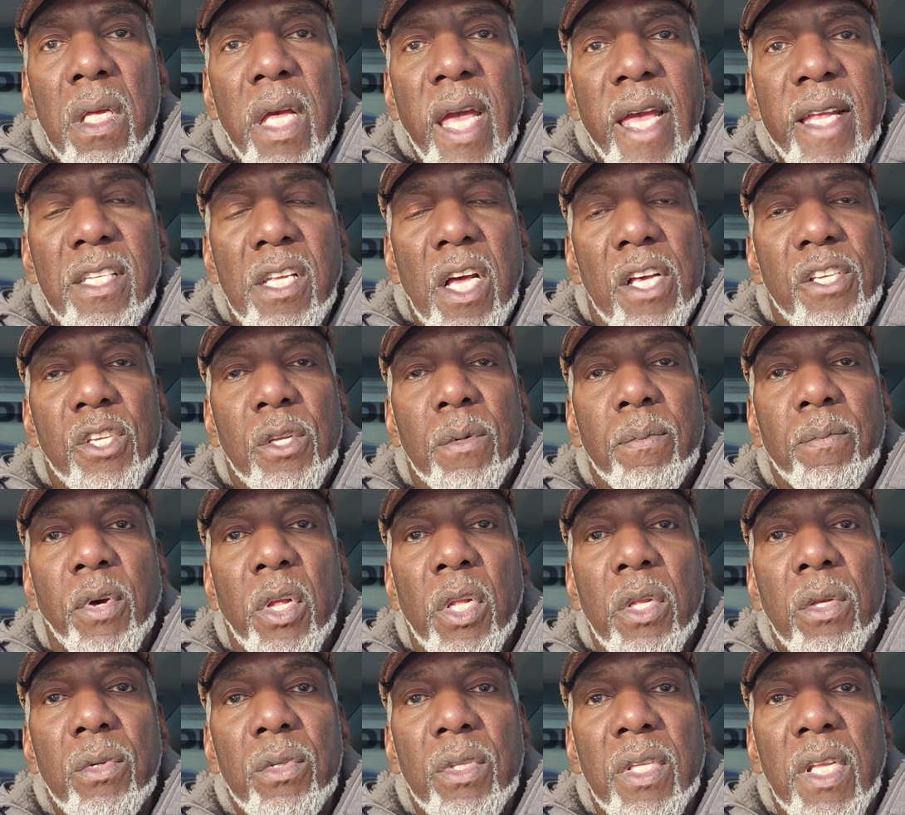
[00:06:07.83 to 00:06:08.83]
It doesn't
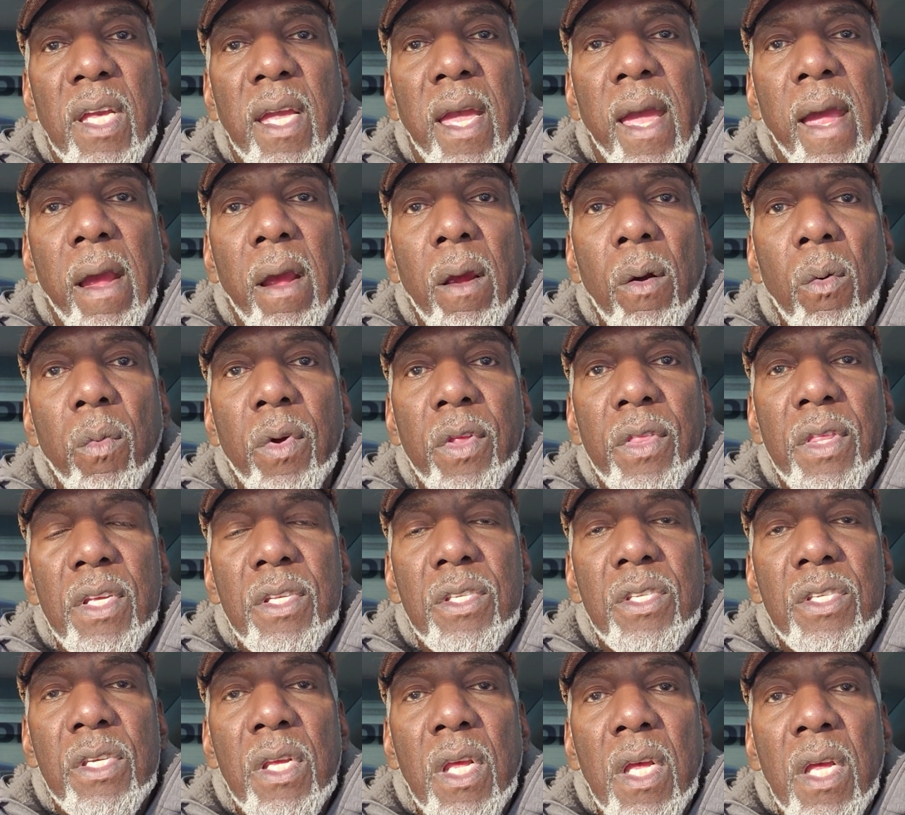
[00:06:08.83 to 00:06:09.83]
pollute the air with
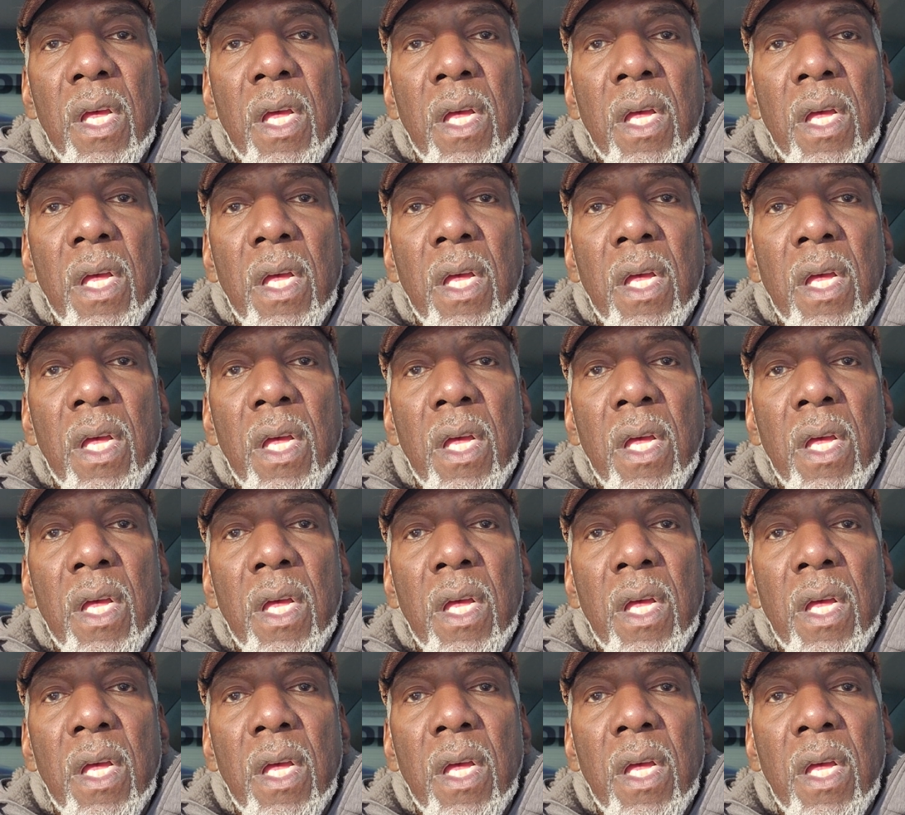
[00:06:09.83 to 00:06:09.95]
its